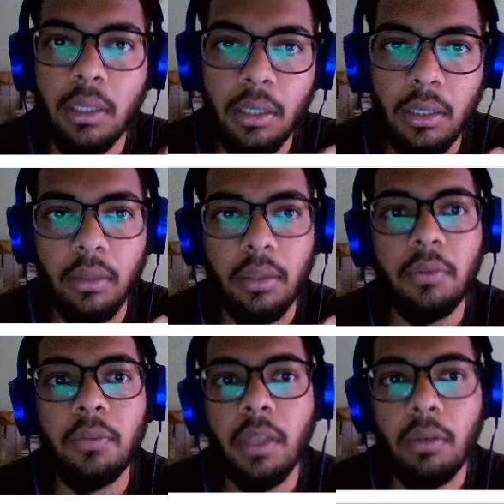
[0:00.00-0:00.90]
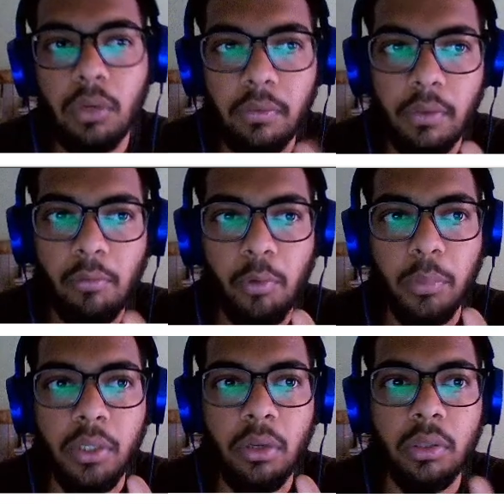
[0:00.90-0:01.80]
If we have only 5
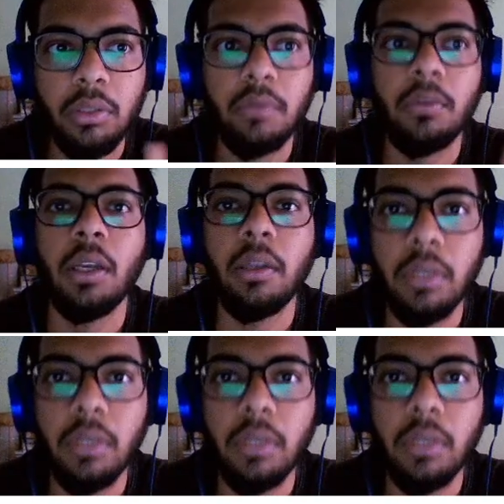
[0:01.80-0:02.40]
rupee coins and we are given